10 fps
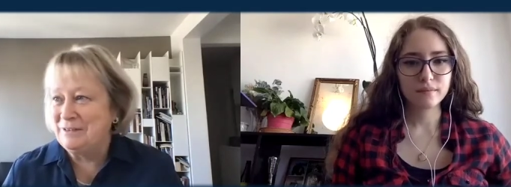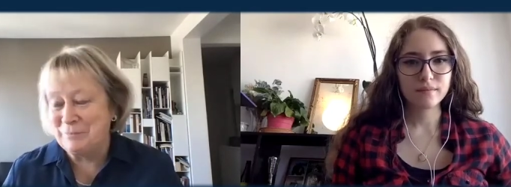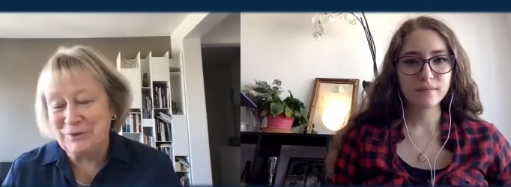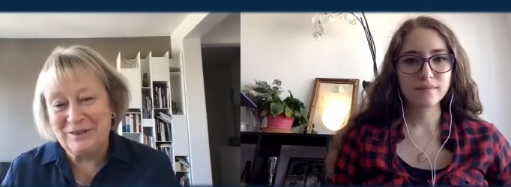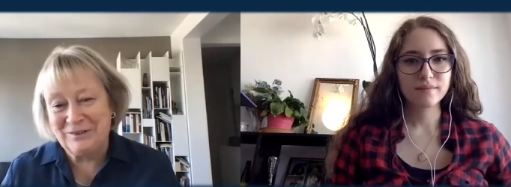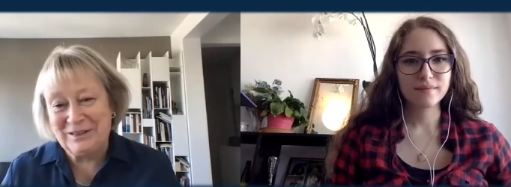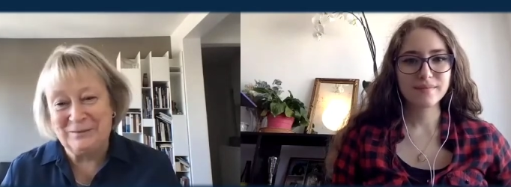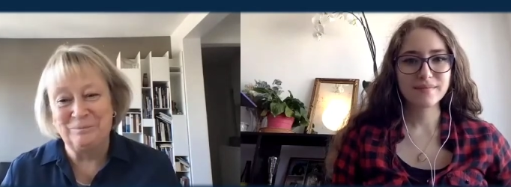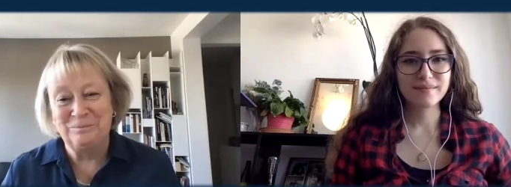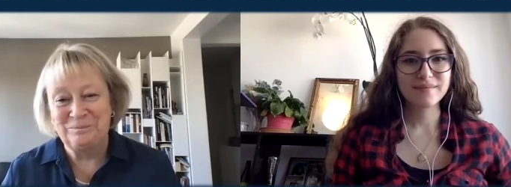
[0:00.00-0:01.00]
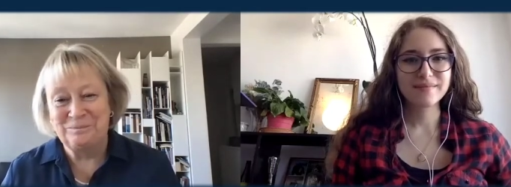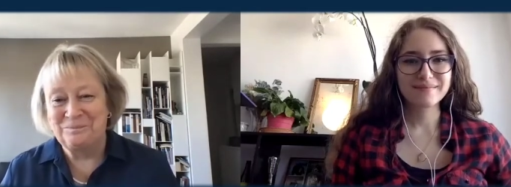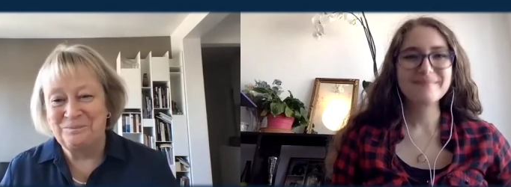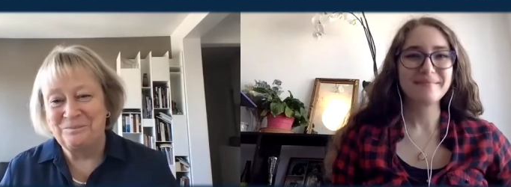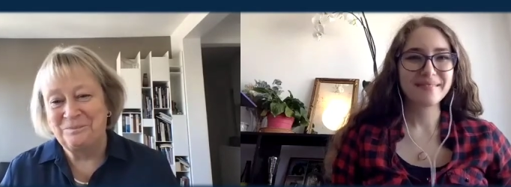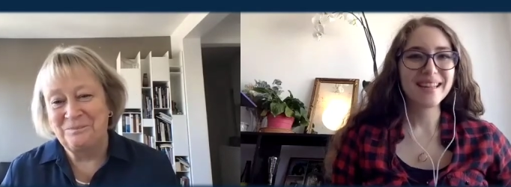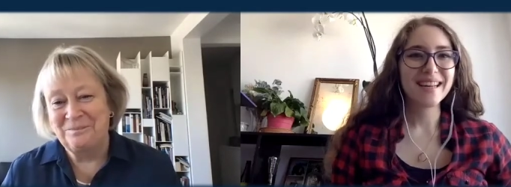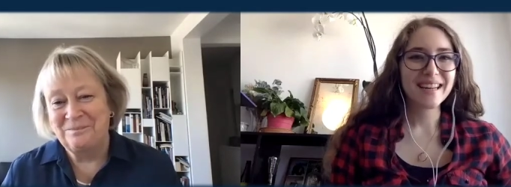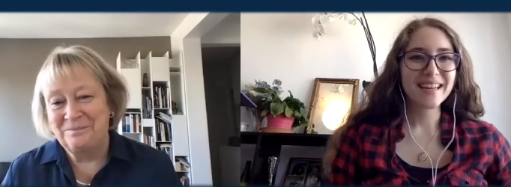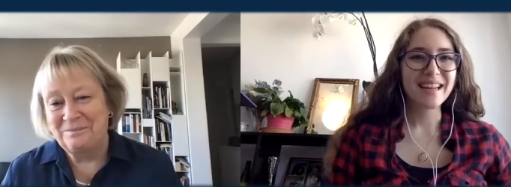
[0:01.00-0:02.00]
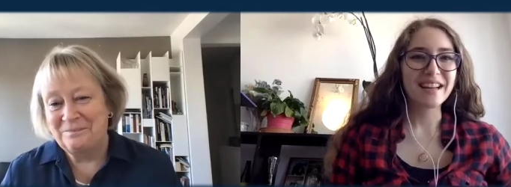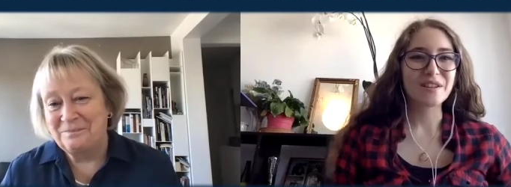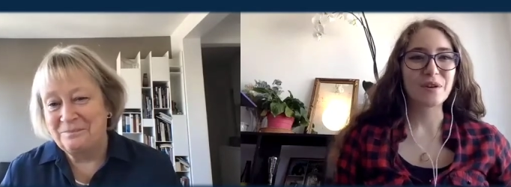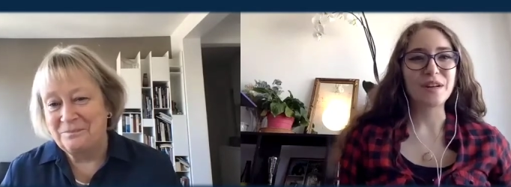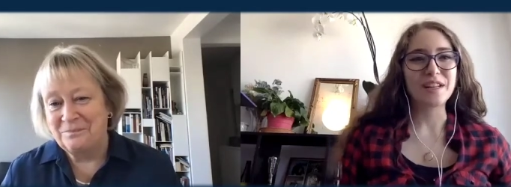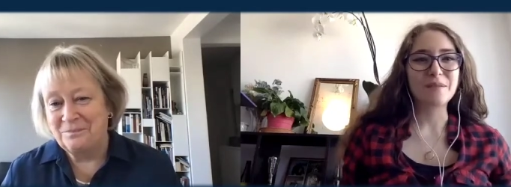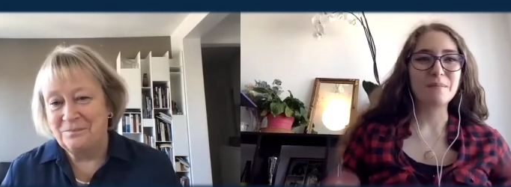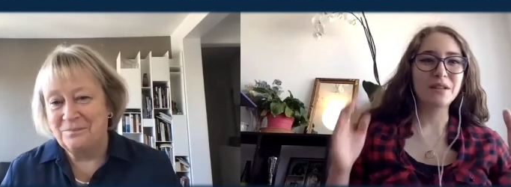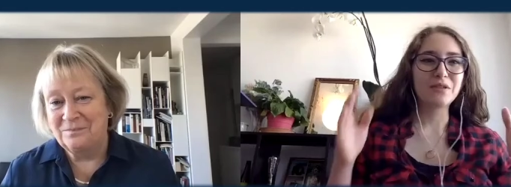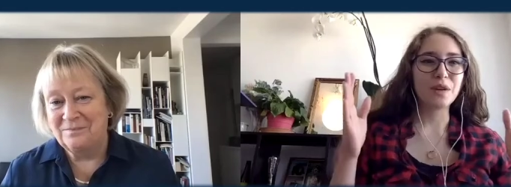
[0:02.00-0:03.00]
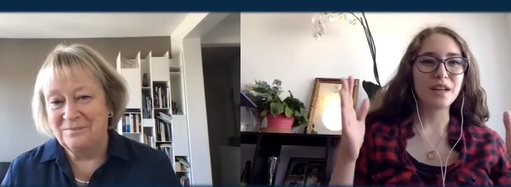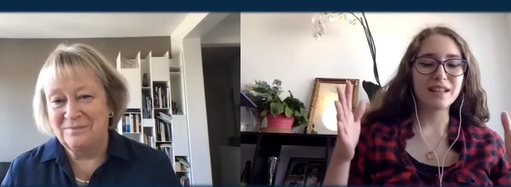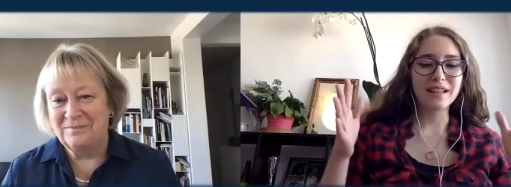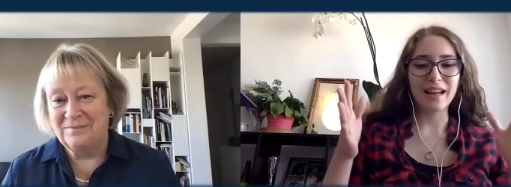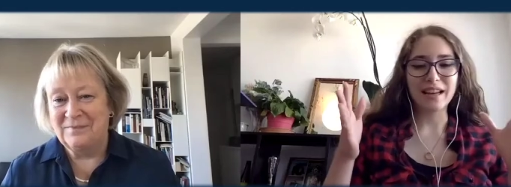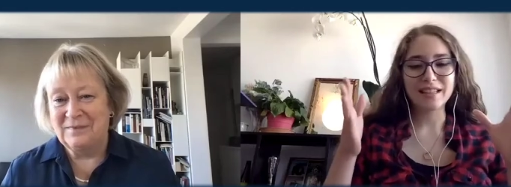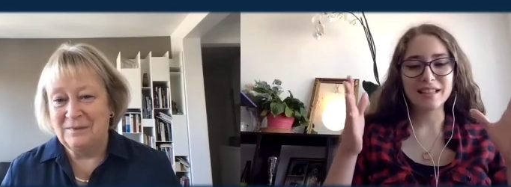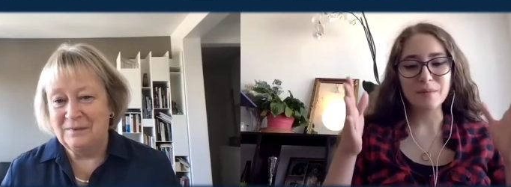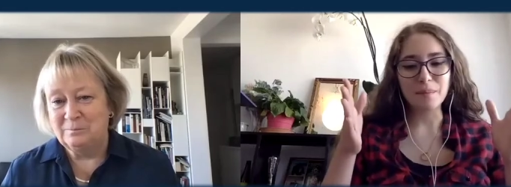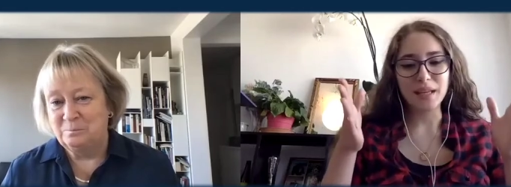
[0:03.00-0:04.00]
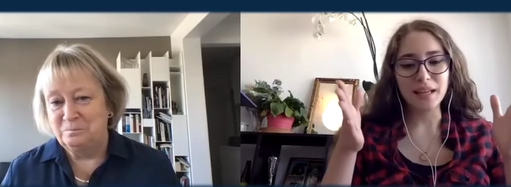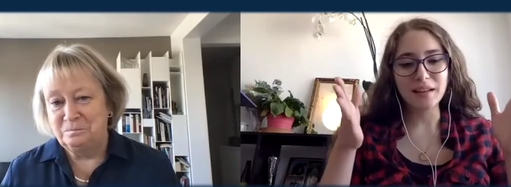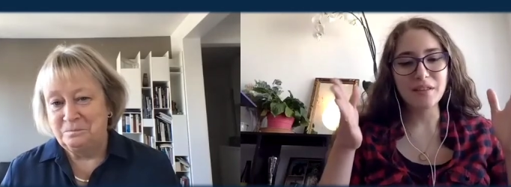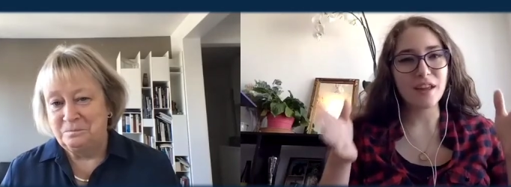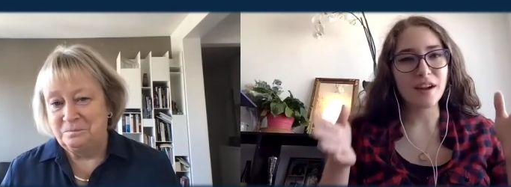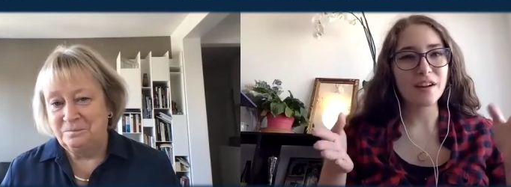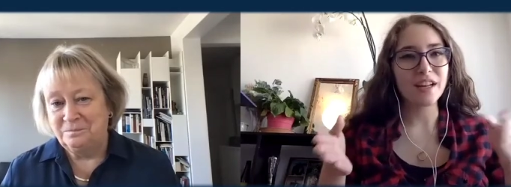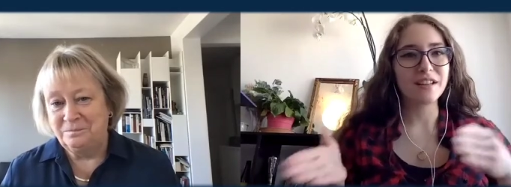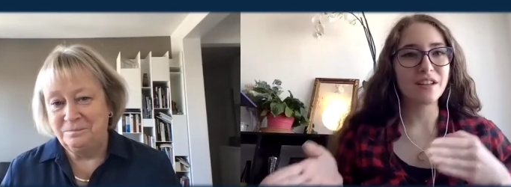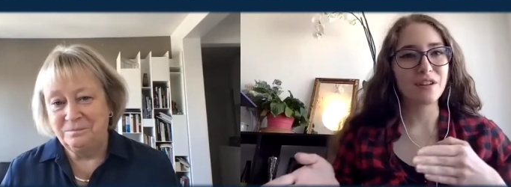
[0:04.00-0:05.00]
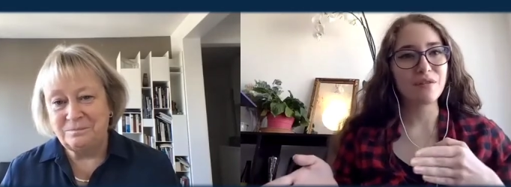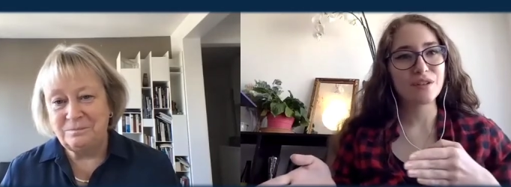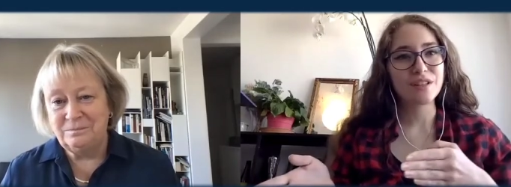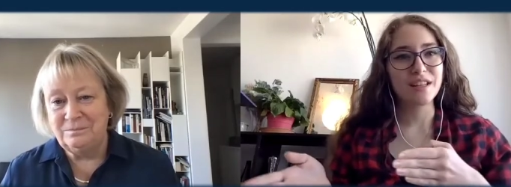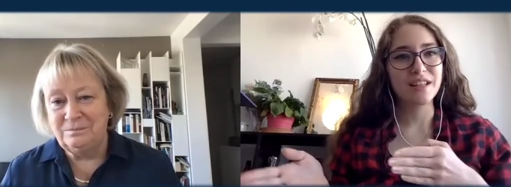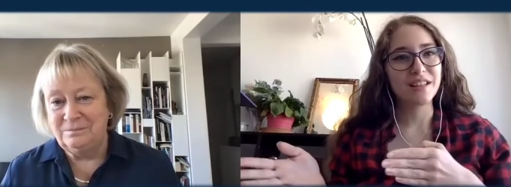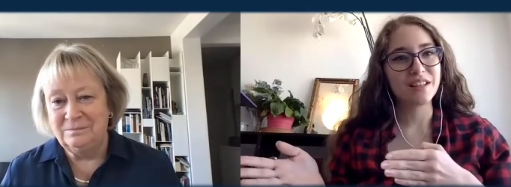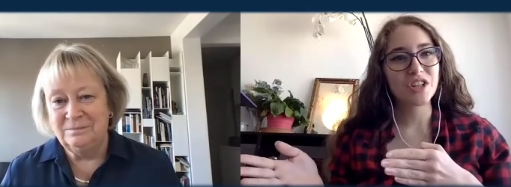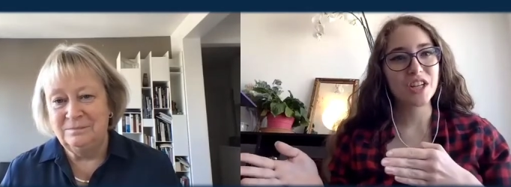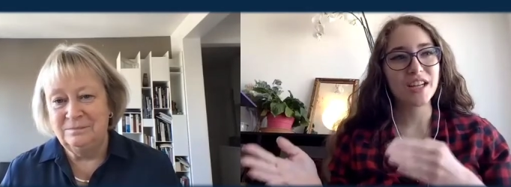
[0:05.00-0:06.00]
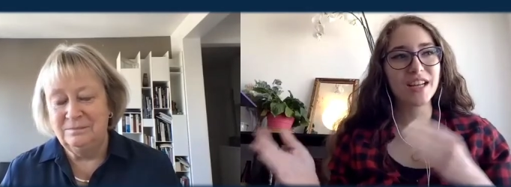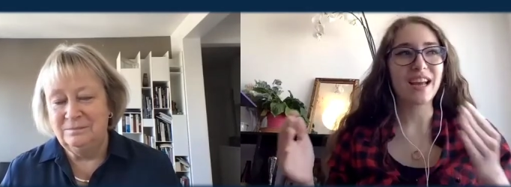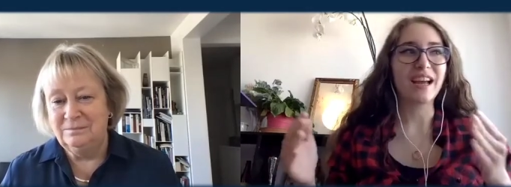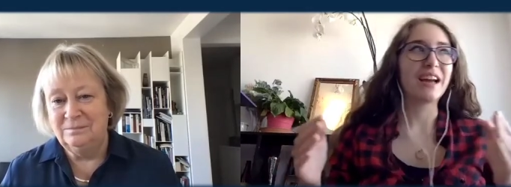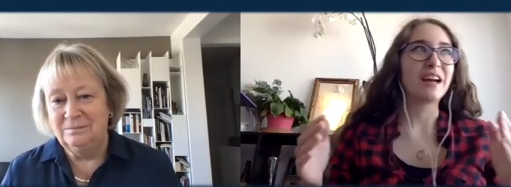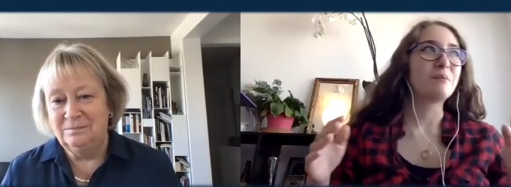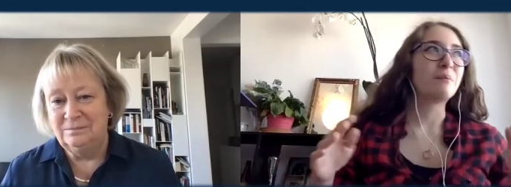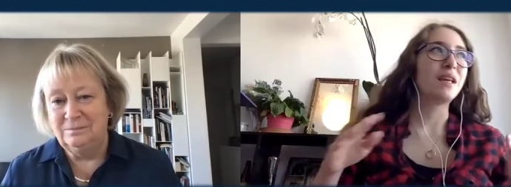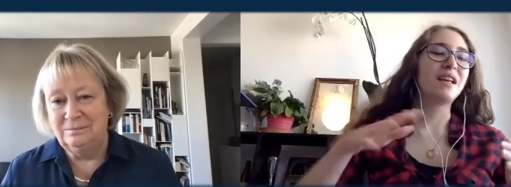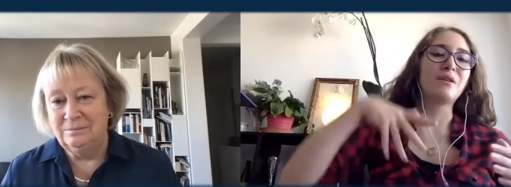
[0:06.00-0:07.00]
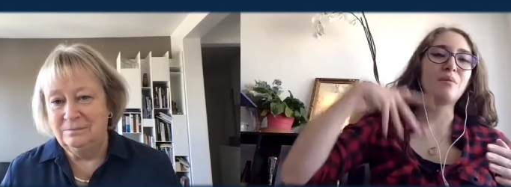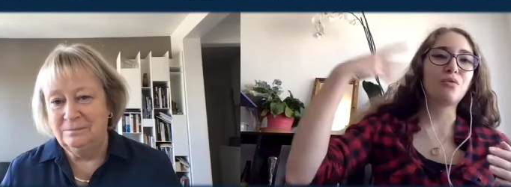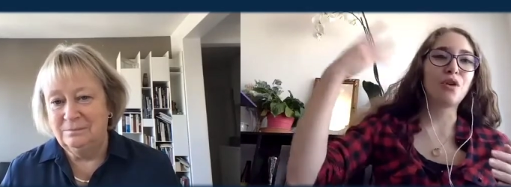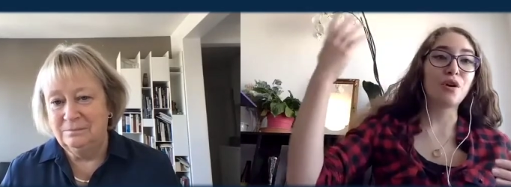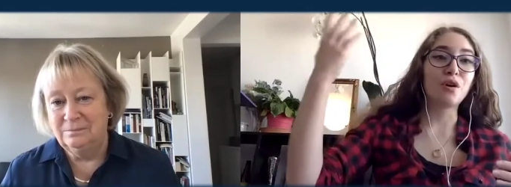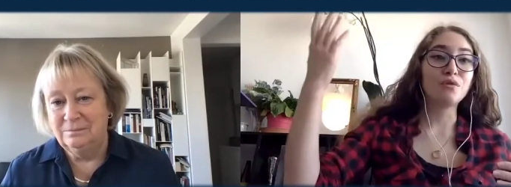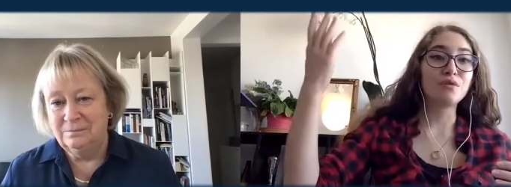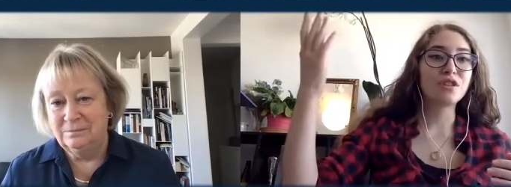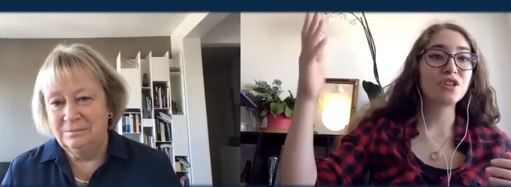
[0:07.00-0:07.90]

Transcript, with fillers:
Speaker 1: I'm traveling.
Speaker 2: Yeah, so it's between like being there in the university teaching and being abroad